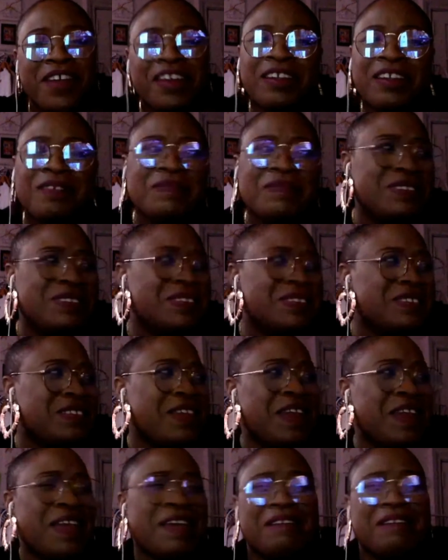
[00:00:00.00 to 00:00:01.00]
And I was just
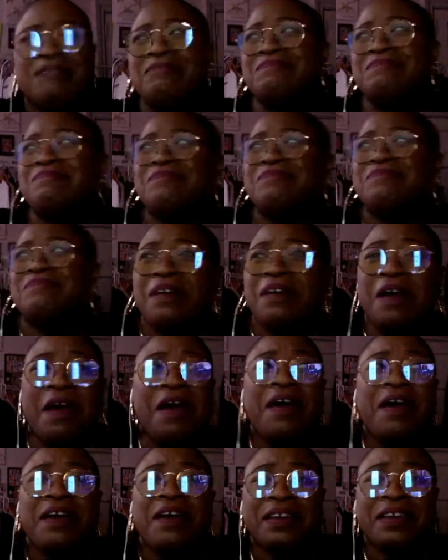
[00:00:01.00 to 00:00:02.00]
like,
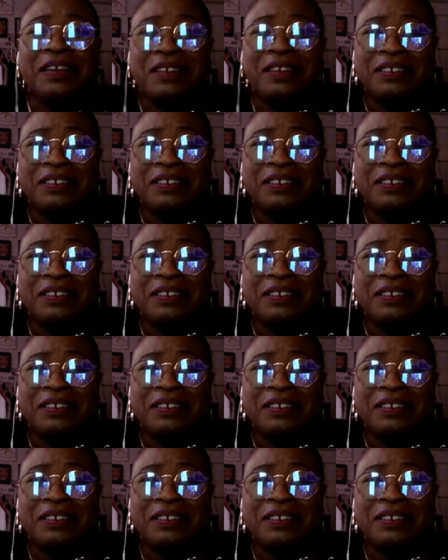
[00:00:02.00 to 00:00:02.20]
hi.